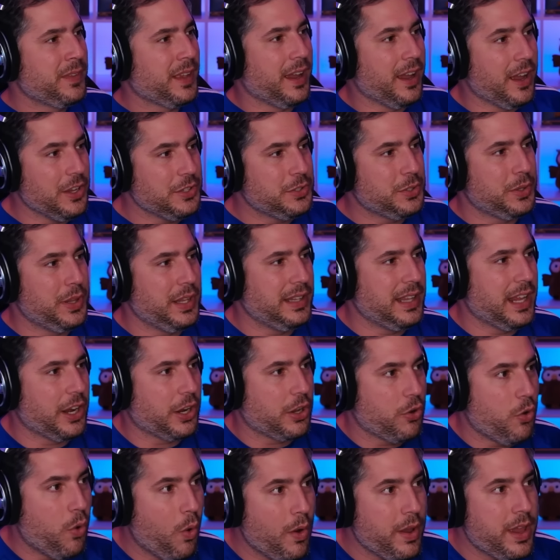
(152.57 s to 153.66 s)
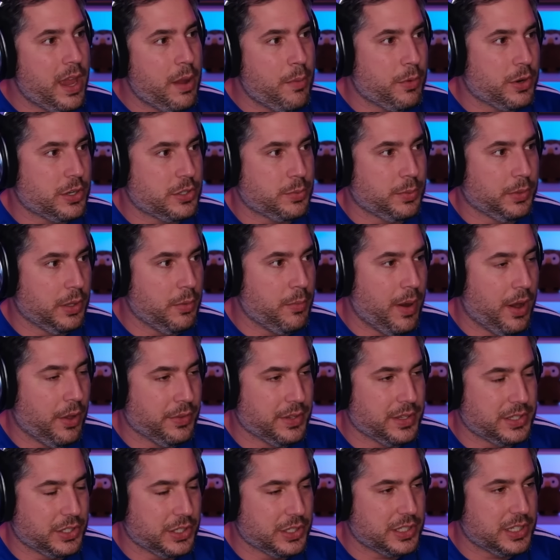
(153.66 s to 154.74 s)
I also think that Okoye works really well in
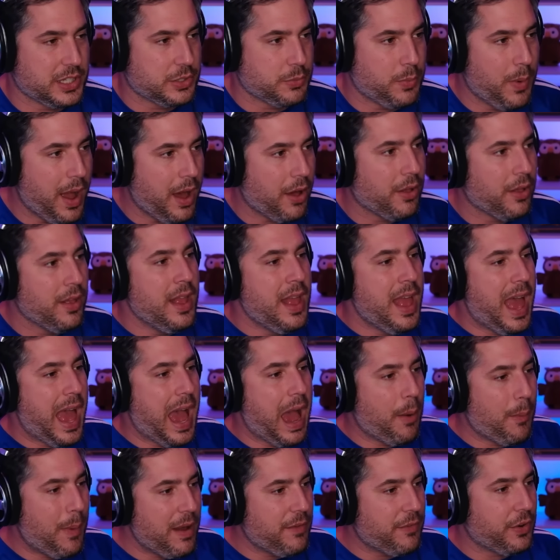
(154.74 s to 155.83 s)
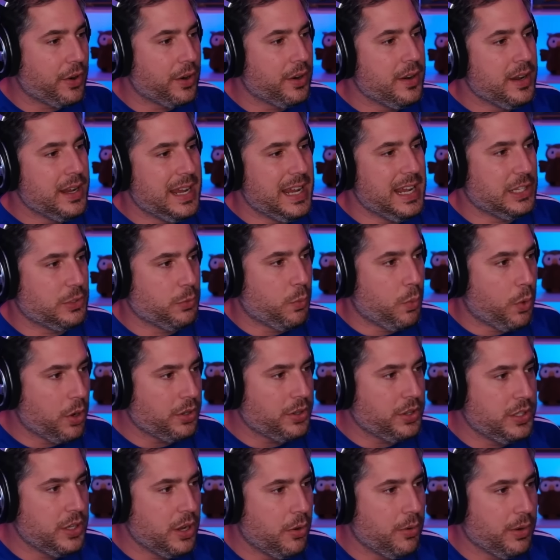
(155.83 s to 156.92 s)
this list as well. However, it's
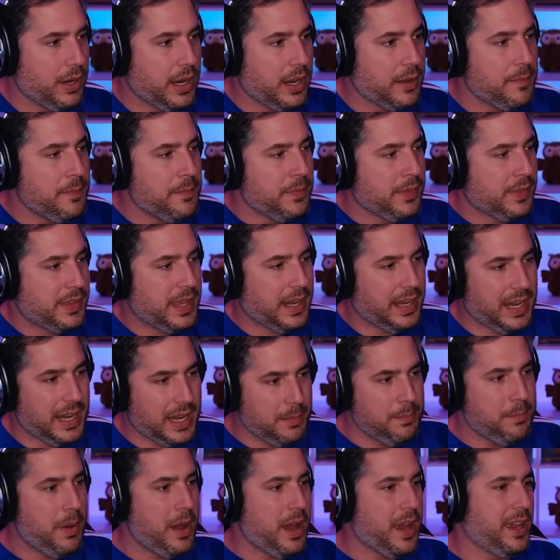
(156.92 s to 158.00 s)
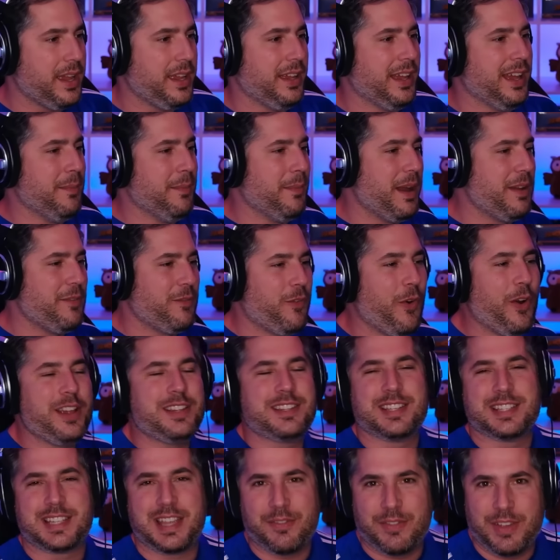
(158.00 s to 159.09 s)
worth noting that in my my
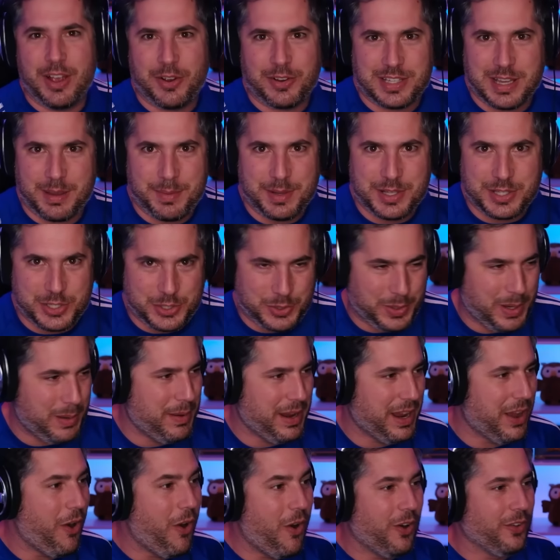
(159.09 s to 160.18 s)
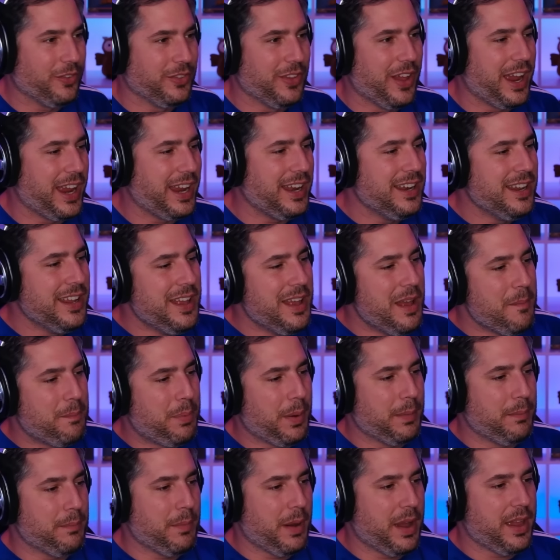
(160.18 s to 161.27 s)
voice is giving out because I've been streaming all night,
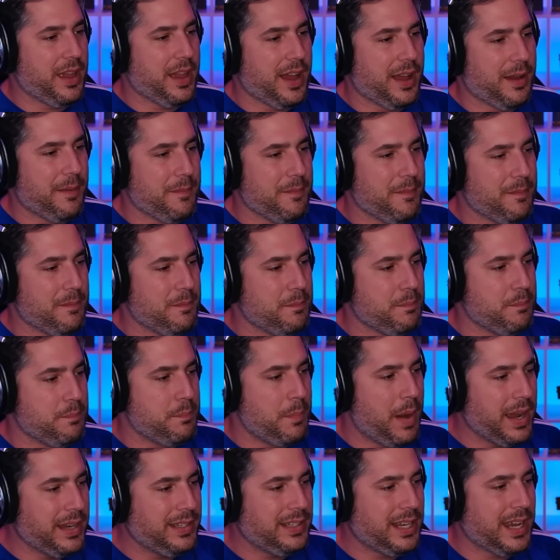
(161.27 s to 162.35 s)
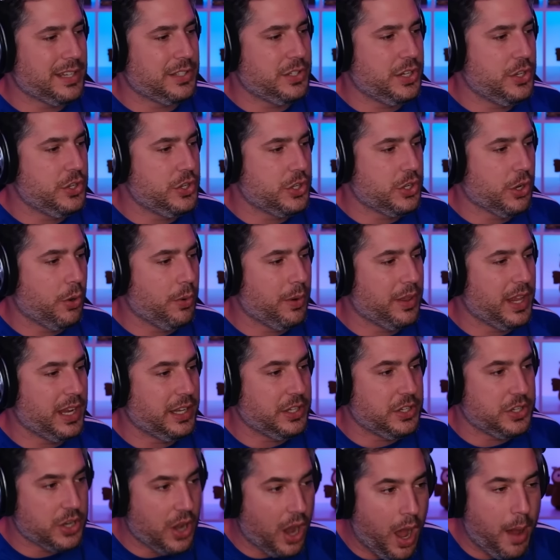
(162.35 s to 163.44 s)
but my um, my testing showed
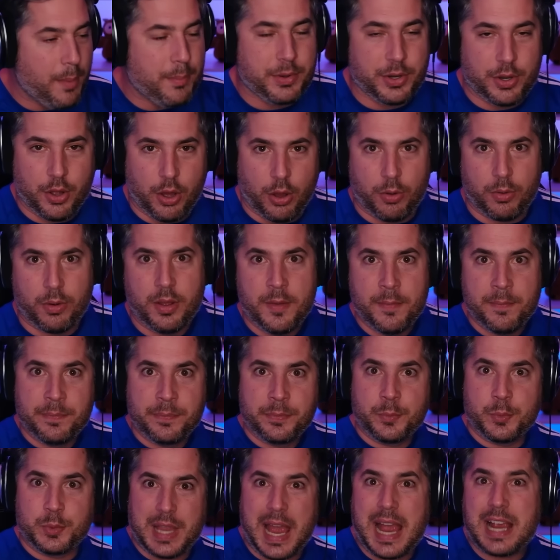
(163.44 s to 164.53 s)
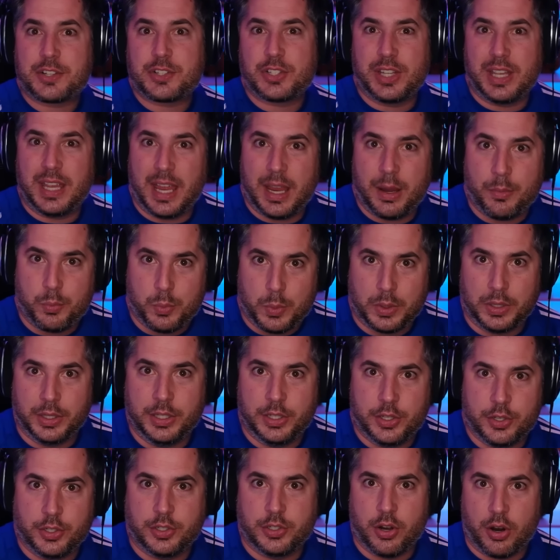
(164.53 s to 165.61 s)
that Domino was actually a really
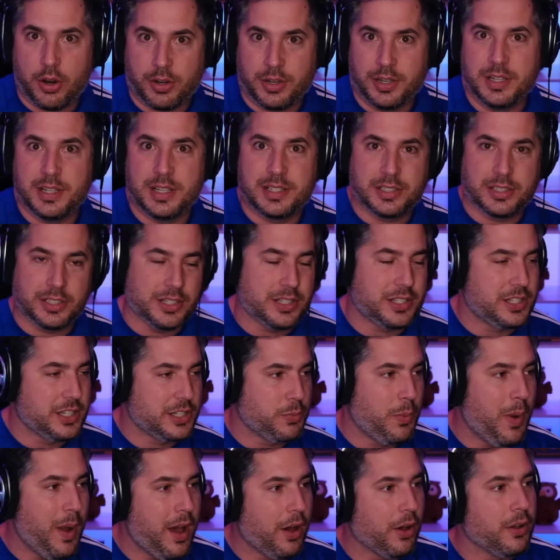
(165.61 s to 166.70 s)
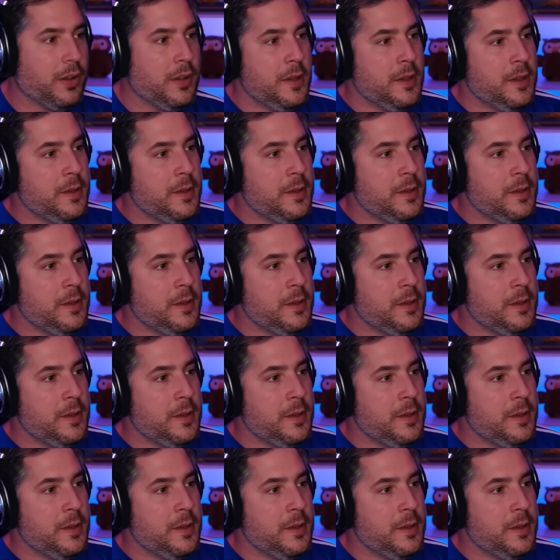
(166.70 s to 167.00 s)
good card in this list as well.